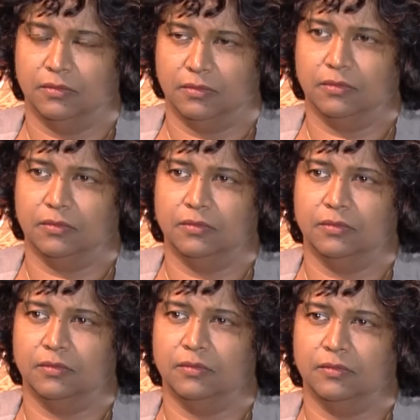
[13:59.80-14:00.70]
Mm.
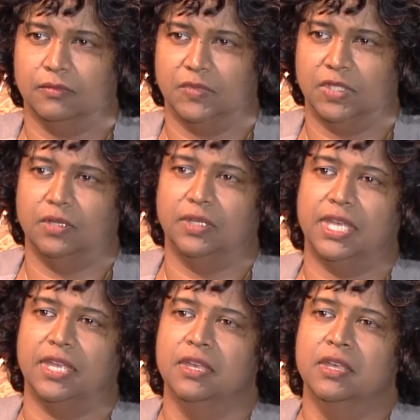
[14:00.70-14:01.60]

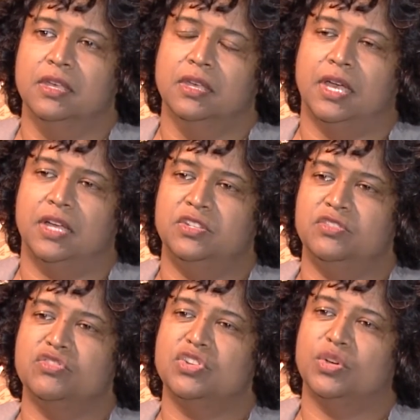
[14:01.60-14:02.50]
Okay. How do you
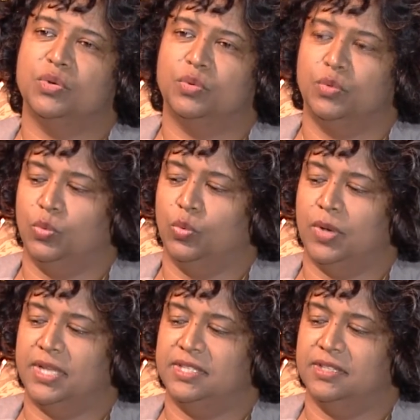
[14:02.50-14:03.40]
know
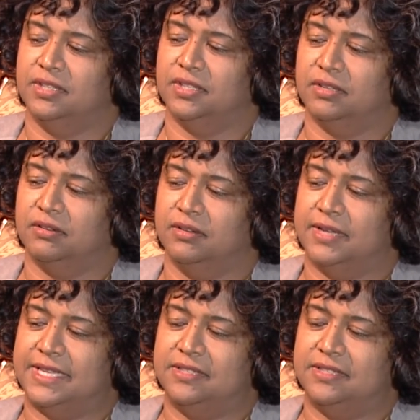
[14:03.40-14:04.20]
what the right